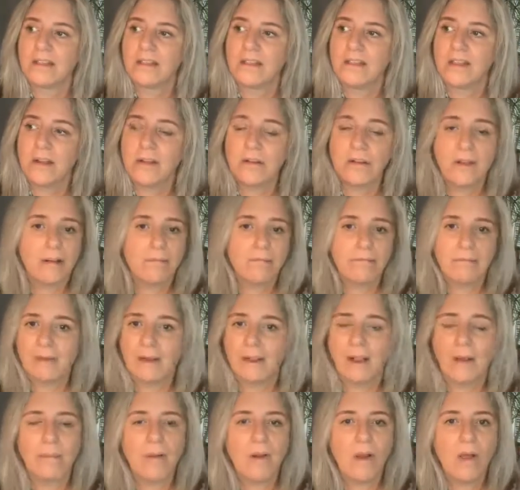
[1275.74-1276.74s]
So
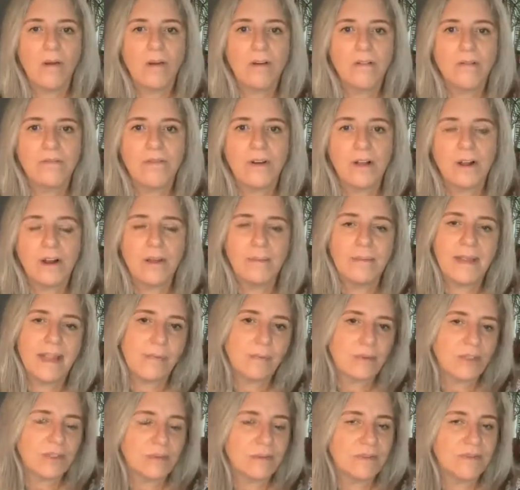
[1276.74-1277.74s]
come along and follow
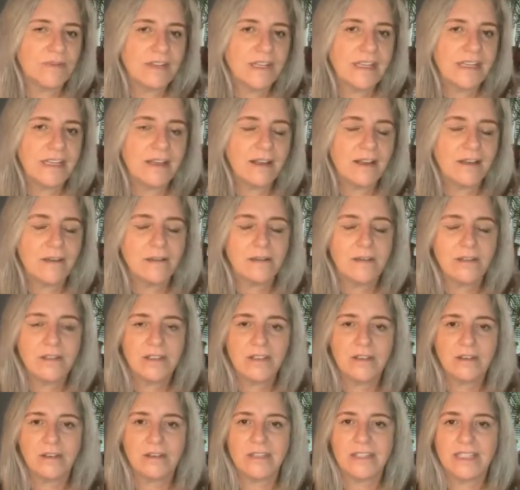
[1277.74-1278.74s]
me, watch my
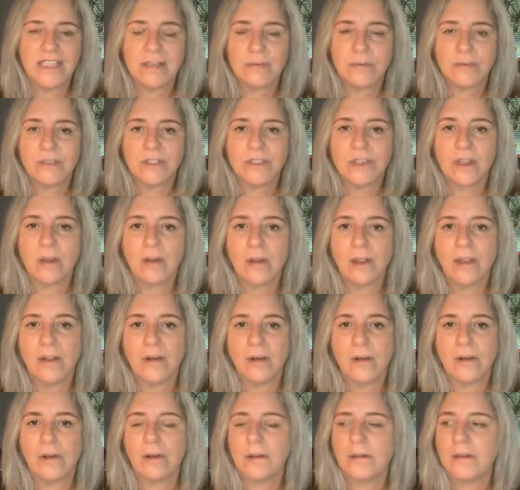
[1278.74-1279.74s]
videos, you know, see what's
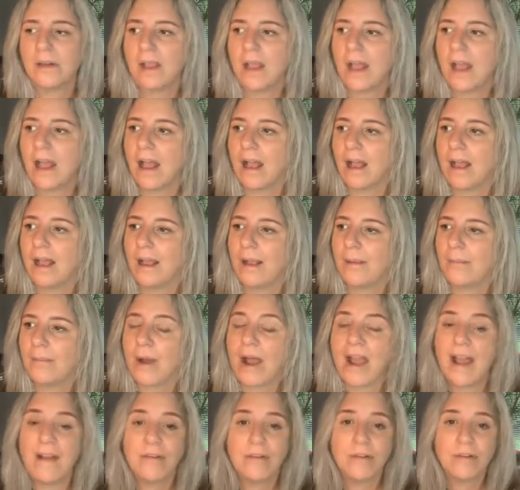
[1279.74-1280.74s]
going on.
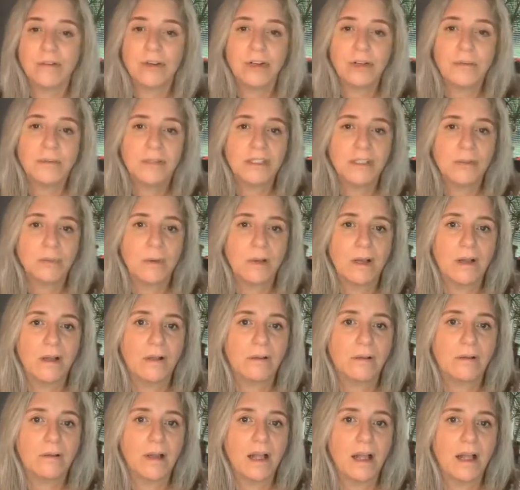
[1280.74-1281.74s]
I have a group as
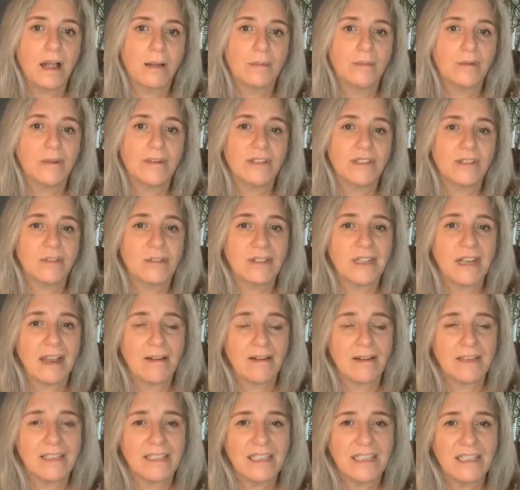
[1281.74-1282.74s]
well, Crystal
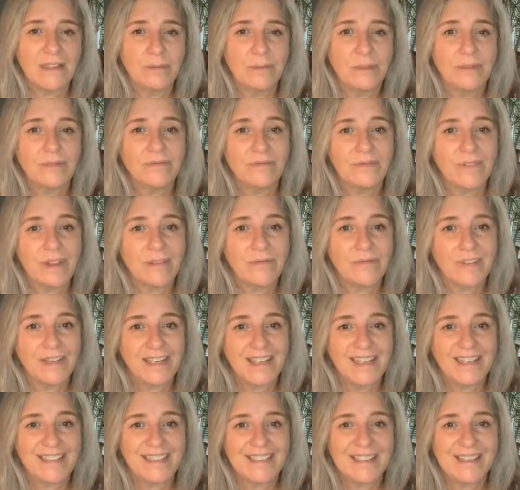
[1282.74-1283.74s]
Clarity with
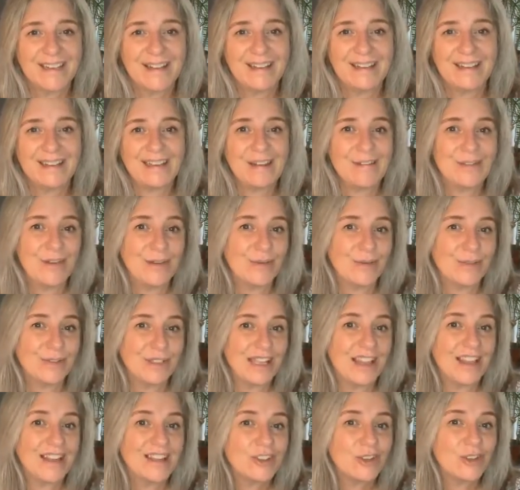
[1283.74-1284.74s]
Vanessa. If you
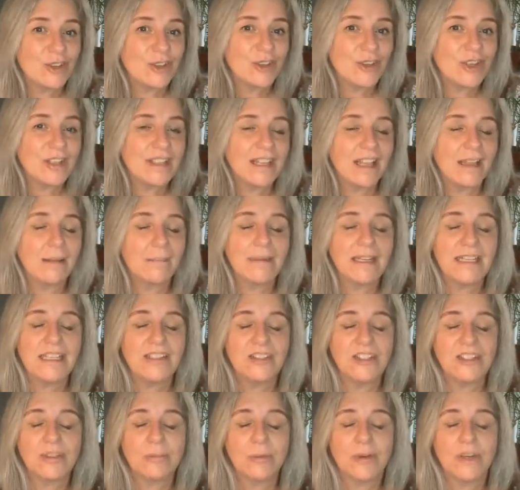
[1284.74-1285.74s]
would like to join that,
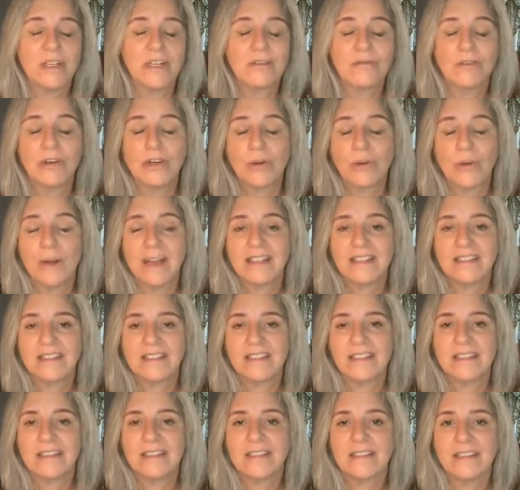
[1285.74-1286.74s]
please just put in a
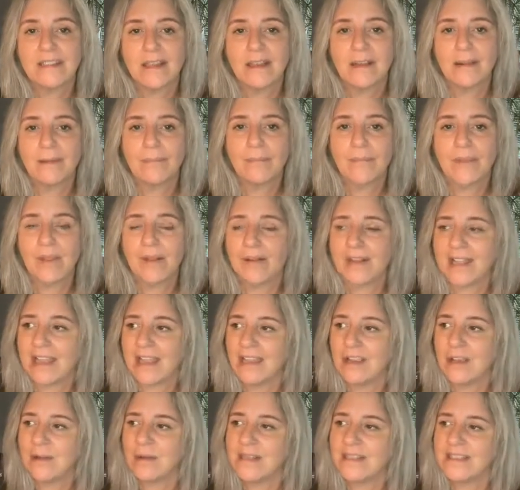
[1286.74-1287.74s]
request, and I'll
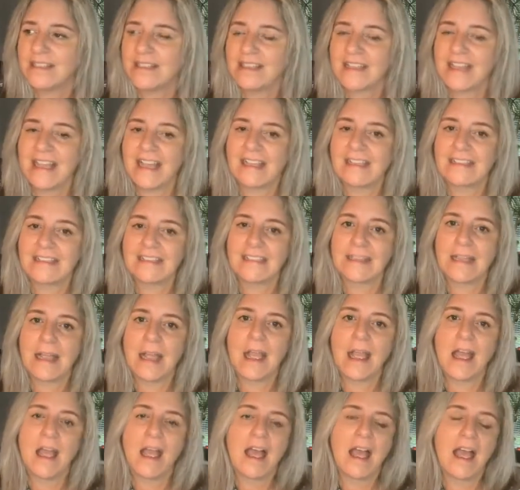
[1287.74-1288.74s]
get you into that.
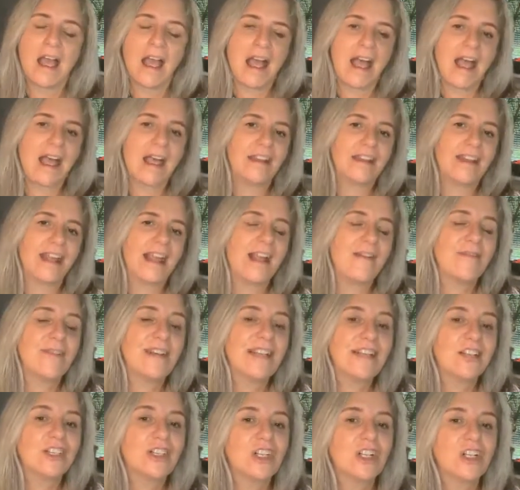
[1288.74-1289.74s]
And I have
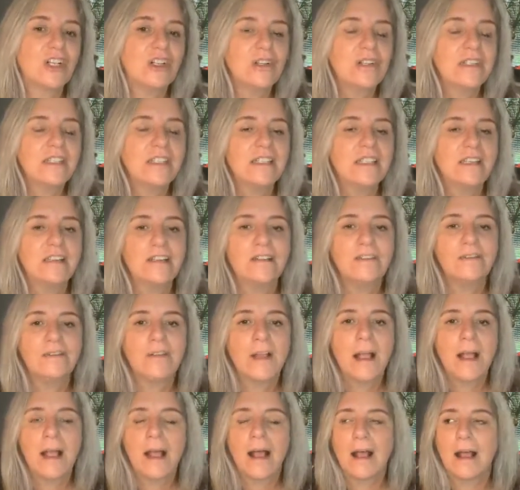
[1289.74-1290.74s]
an
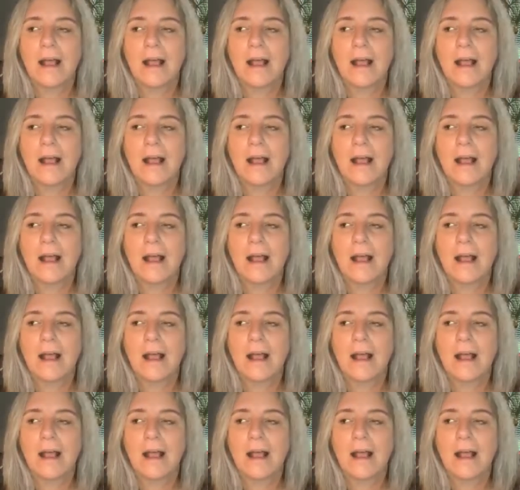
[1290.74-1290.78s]
exclusive